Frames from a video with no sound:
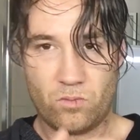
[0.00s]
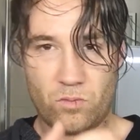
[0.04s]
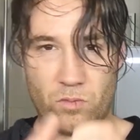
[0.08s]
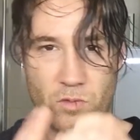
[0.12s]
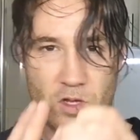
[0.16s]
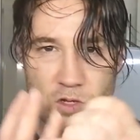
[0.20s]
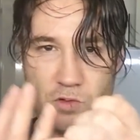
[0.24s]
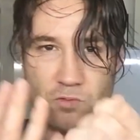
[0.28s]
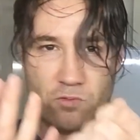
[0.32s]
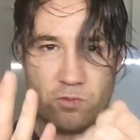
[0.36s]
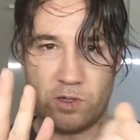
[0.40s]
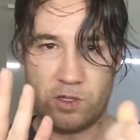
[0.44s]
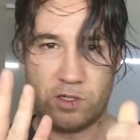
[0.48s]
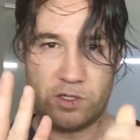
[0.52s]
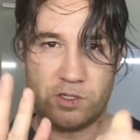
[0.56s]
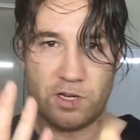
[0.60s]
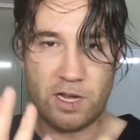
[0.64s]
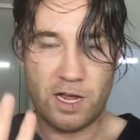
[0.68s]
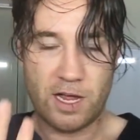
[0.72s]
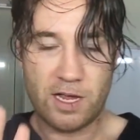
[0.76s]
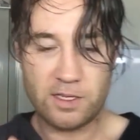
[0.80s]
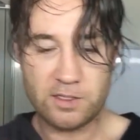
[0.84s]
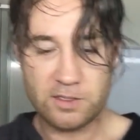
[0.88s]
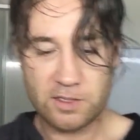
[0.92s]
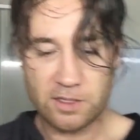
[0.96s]
just rinse your
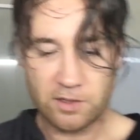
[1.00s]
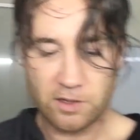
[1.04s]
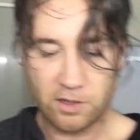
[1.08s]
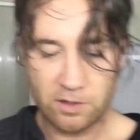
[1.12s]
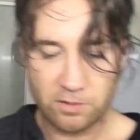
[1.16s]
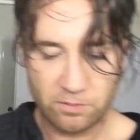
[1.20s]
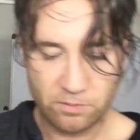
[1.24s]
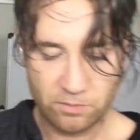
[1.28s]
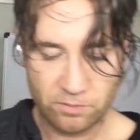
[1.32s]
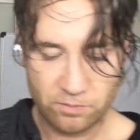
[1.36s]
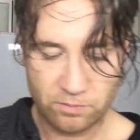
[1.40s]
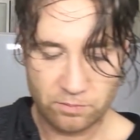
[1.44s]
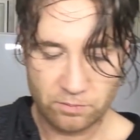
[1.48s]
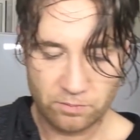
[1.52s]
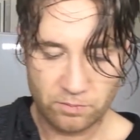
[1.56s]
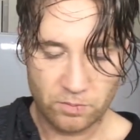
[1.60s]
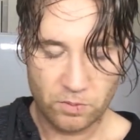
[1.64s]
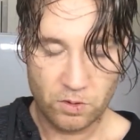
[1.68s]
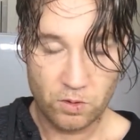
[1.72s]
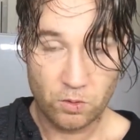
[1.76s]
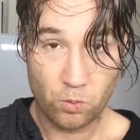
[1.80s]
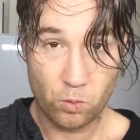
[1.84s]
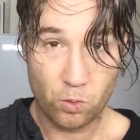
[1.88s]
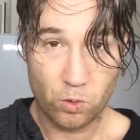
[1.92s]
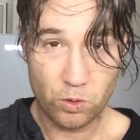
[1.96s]
hands under
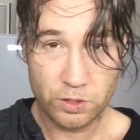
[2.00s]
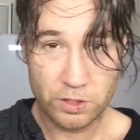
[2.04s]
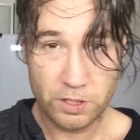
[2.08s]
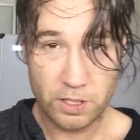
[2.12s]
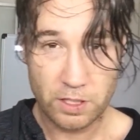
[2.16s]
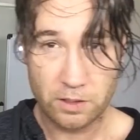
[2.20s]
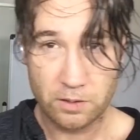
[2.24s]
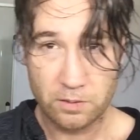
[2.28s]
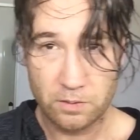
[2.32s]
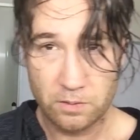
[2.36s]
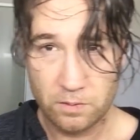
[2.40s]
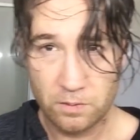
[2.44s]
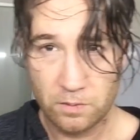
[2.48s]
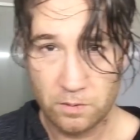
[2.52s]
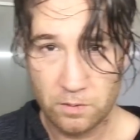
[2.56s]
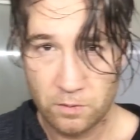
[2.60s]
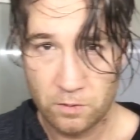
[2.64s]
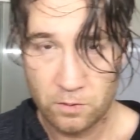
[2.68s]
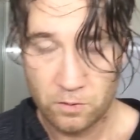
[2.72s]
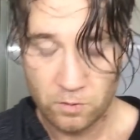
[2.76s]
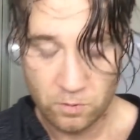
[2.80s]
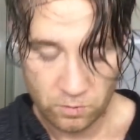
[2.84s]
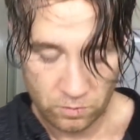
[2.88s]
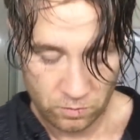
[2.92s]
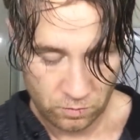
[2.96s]
water.
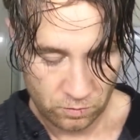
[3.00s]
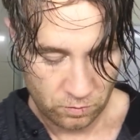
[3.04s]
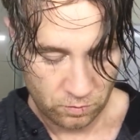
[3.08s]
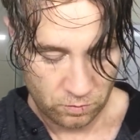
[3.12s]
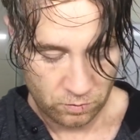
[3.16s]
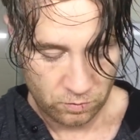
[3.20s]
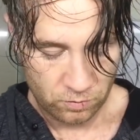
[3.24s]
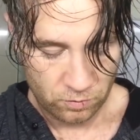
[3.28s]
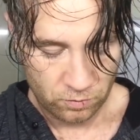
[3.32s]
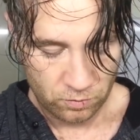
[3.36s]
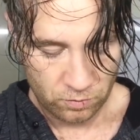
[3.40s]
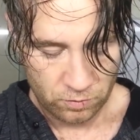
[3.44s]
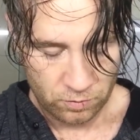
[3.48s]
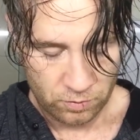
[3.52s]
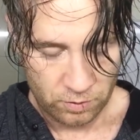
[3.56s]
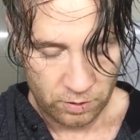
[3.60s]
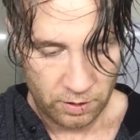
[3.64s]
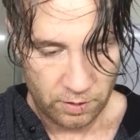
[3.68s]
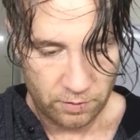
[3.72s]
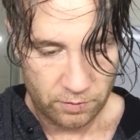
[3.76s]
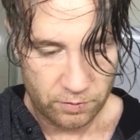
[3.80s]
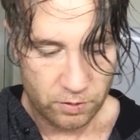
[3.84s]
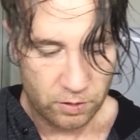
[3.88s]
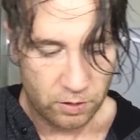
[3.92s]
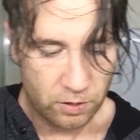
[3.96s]

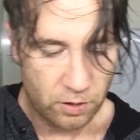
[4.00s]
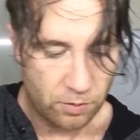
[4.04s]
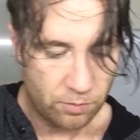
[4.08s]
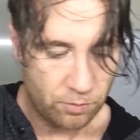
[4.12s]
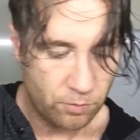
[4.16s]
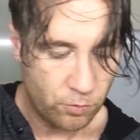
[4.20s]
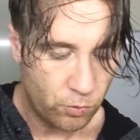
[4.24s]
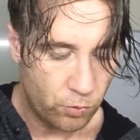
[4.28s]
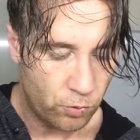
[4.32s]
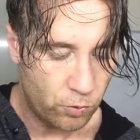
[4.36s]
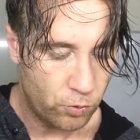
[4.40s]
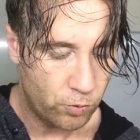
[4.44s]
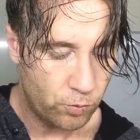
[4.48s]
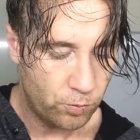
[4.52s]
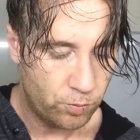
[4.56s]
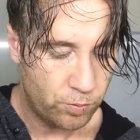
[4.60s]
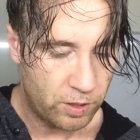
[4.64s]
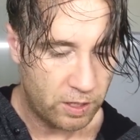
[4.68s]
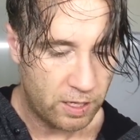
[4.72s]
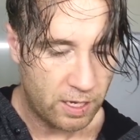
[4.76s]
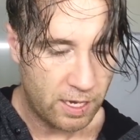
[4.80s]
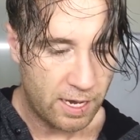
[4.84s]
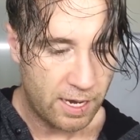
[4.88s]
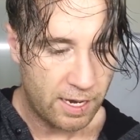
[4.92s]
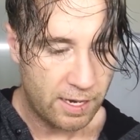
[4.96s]
Gives you a lot more
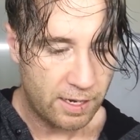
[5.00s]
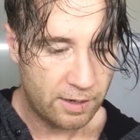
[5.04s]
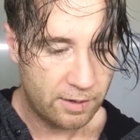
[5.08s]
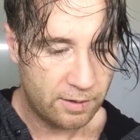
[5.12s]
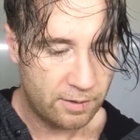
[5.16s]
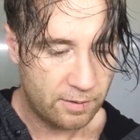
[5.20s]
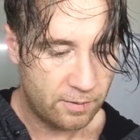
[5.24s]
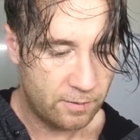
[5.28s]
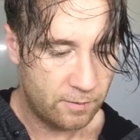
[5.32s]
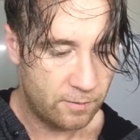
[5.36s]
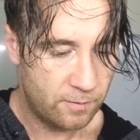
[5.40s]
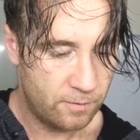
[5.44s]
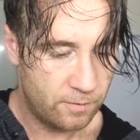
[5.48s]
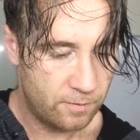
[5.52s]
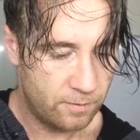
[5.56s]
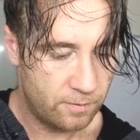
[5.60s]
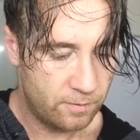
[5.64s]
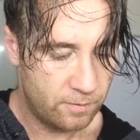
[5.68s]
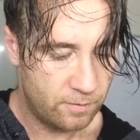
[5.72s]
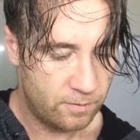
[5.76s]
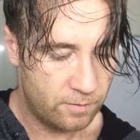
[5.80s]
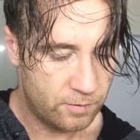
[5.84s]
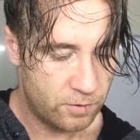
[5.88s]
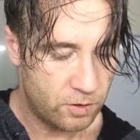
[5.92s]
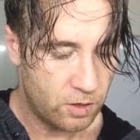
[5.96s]
play
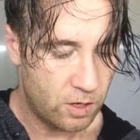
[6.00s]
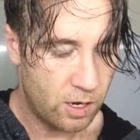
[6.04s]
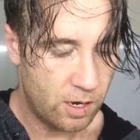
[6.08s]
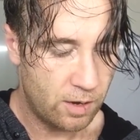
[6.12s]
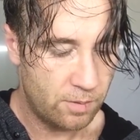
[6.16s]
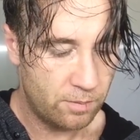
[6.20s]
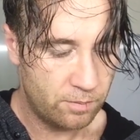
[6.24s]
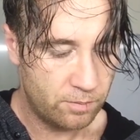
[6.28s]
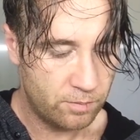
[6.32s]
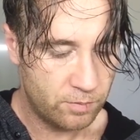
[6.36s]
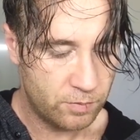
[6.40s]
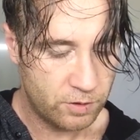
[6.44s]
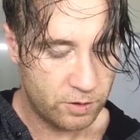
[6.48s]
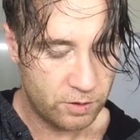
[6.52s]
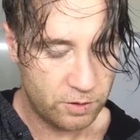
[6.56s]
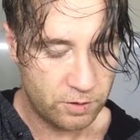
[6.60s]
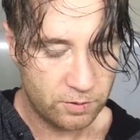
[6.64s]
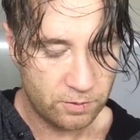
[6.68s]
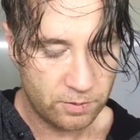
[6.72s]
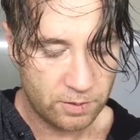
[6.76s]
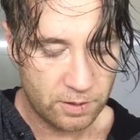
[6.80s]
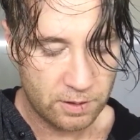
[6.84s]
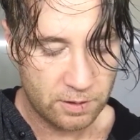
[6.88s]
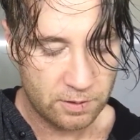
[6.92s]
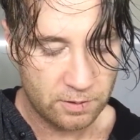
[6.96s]
time
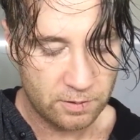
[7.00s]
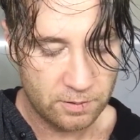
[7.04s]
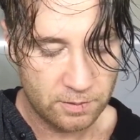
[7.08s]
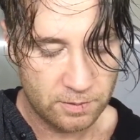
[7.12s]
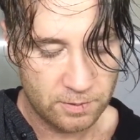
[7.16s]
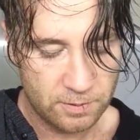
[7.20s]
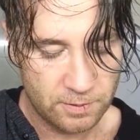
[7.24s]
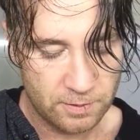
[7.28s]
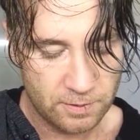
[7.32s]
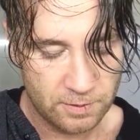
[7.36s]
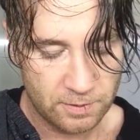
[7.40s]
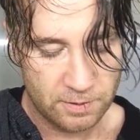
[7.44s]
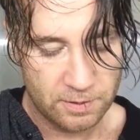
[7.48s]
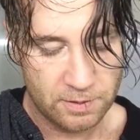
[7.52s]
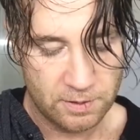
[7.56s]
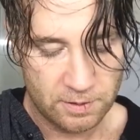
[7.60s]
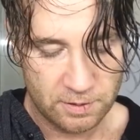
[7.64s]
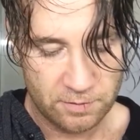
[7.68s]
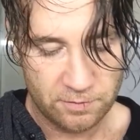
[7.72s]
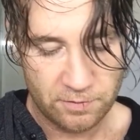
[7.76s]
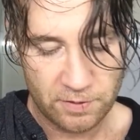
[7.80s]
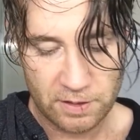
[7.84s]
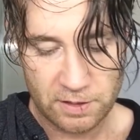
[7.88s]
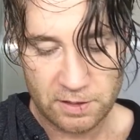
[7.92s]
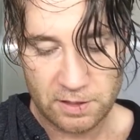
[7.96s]
to
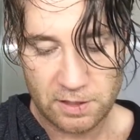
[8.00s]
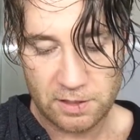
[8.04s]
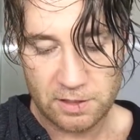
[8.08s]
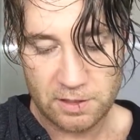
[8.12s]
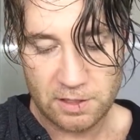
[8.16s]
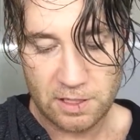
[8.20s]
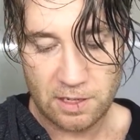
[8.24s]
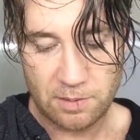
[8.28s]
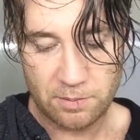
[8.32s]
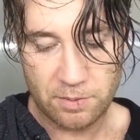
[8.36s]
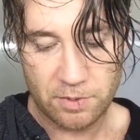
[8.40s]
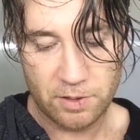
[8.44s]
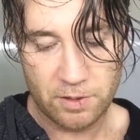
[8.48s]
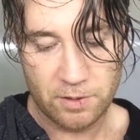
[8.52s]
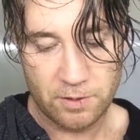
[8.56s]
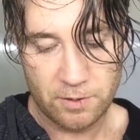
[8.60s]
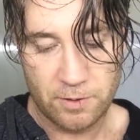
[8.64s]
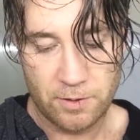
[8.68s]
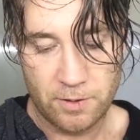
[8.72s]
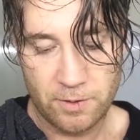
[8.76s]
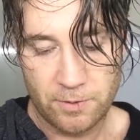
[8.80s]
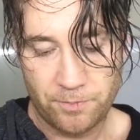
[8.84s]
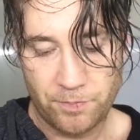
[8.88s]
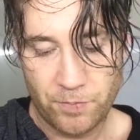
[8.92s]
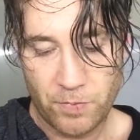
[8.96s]
fix things up.
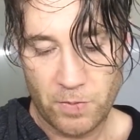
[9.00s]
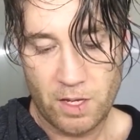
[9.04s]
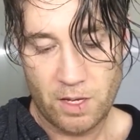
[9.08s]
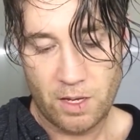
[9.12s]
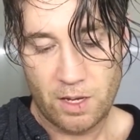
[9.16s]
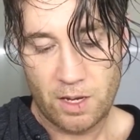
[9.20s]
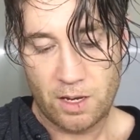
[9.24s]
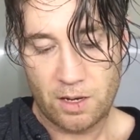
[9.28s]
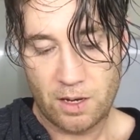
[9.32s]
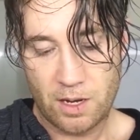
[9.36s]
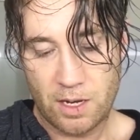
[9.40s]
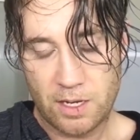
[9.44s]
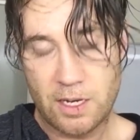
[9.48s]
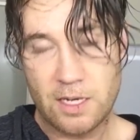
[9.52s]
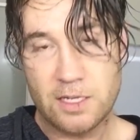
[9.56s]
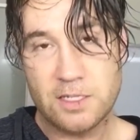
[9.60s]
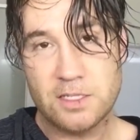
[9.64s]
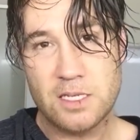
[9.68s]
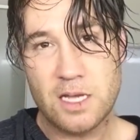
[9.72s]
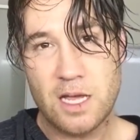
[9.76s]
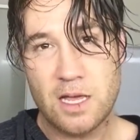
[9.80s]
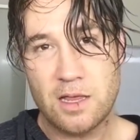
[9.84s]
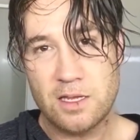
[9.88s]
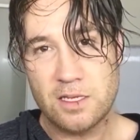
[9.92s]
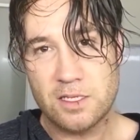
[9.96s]
And like I
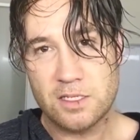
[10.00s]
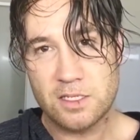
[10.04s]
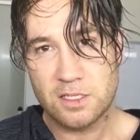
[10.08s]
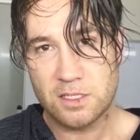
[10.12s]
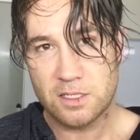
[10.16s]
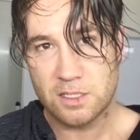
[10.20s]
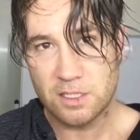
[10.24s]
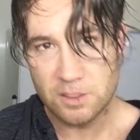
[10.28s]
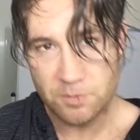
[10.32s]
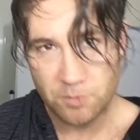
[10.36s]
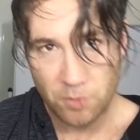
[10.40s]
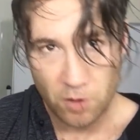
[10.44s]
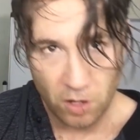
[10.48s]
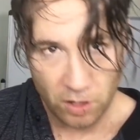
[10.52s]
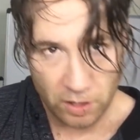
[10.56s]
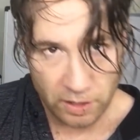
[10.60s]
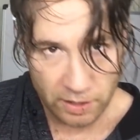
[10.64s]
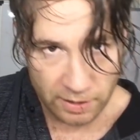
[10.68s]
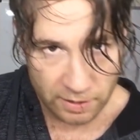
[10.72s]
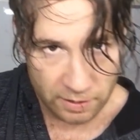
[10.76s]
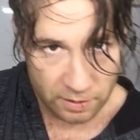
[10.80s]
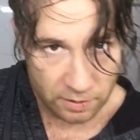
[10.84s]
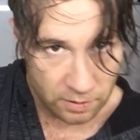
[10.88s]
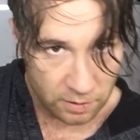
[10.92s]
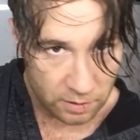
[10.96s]
say, this
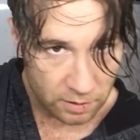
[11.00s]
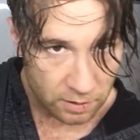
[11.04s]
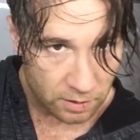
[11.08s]
poly